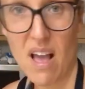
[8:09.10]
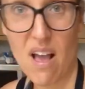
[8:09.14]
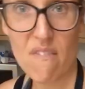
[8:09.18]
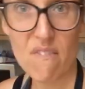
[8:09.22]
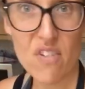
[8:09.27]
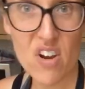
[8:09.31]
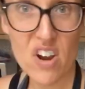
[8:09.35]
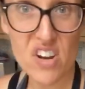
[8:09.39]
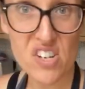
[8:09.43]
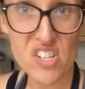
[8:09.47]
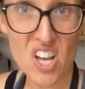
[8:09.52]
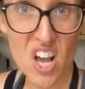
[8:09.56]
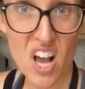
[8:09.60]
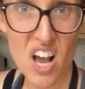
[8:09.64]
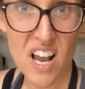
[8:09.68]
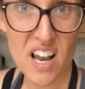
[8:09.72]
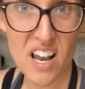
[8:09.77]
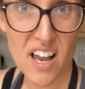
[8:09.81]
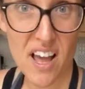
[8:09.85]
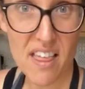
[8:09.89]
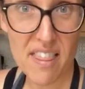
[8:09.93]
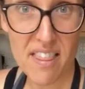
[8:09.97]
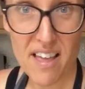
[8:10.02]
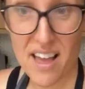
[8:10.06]
very tight
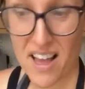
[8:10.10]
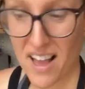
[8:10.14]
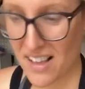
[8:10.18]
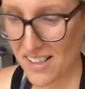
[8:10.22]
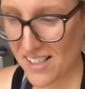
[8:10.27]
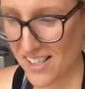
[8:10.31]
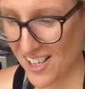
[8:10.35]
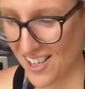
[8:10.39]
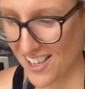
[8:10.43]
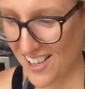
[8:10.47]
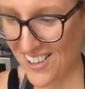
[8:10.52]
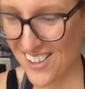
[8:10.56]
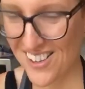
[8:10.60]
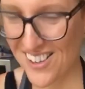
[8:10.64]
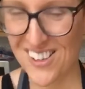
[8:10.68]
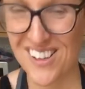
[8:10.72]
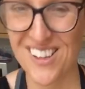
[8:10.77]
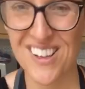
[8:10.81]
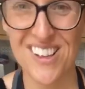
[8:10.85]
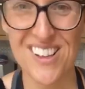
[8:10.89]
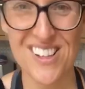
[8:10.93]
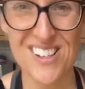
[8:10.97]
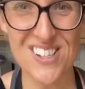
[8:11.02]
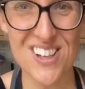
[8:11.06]
like that.
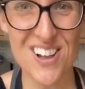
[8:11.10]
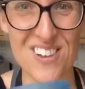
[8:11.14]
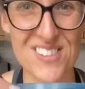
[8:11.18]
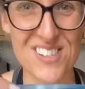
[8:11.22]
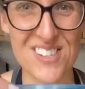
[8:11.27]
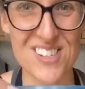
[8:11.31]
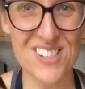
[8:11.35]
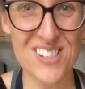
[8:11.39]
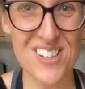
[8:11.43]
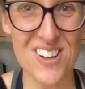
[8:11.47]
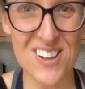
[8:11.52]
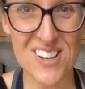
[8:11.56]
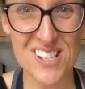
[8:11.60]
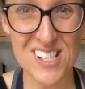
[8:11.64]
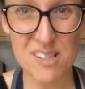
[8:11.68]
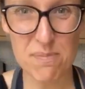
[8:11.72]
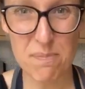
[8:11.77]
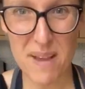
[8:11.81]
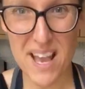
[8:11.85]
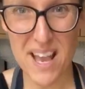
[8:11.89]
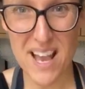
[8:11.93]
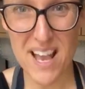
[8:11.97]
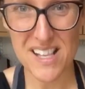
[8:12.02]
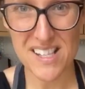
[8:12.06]
So I've just got a
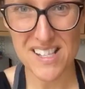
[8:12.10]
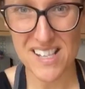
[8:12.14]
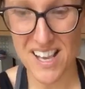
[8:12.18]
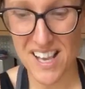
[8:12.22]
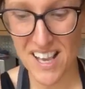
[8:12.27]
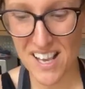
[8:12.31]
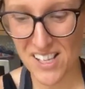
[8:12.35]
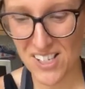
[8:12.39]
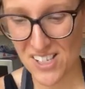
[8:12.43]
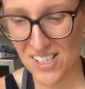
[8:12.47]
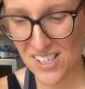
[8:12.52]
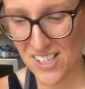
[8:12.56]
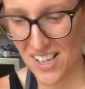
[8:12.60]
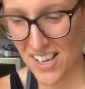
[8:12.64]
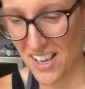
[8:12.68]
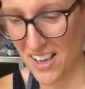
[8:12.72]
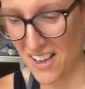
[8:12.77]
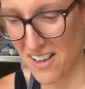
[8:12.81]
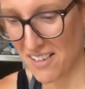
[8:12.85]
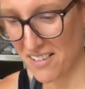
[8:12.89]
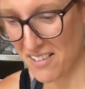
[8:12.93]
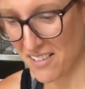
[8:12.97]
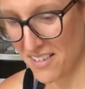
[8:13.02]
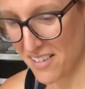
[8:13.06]
spare dish
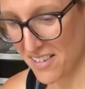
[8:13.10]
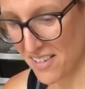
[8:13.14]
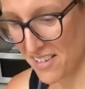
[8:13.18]
here